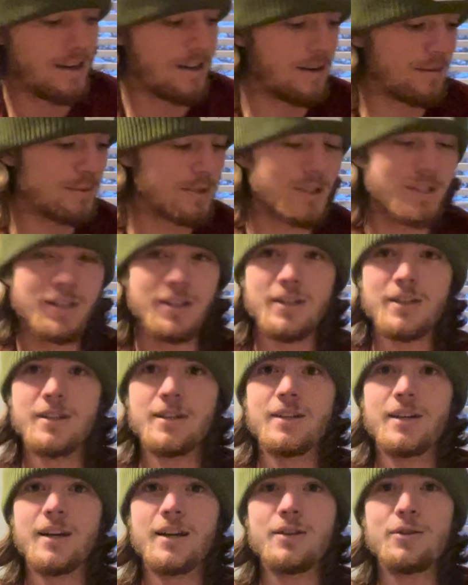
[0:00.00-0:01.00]
I'm just gonna
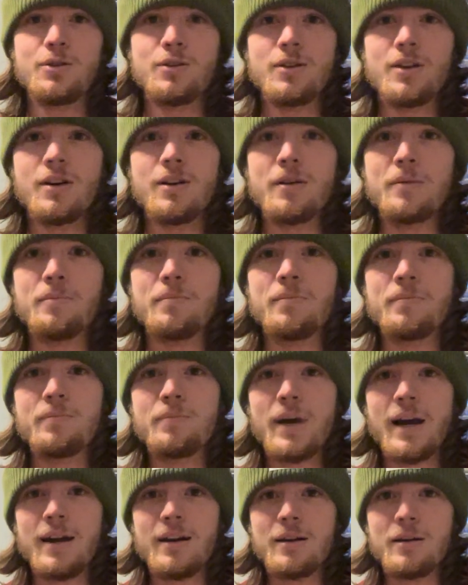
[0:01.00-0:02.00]
kind of go along and
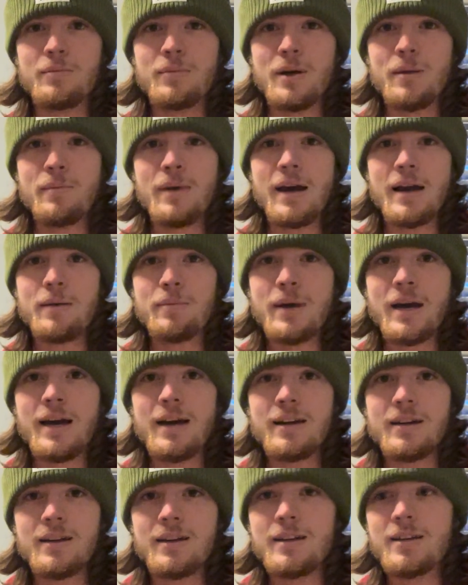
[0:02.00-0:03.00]
pack up my
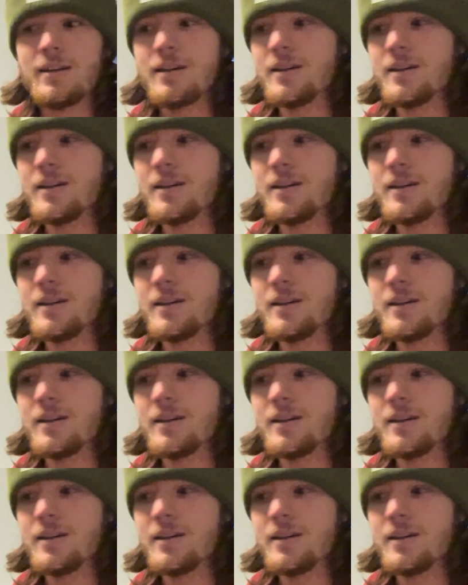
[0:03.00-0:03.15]
backpack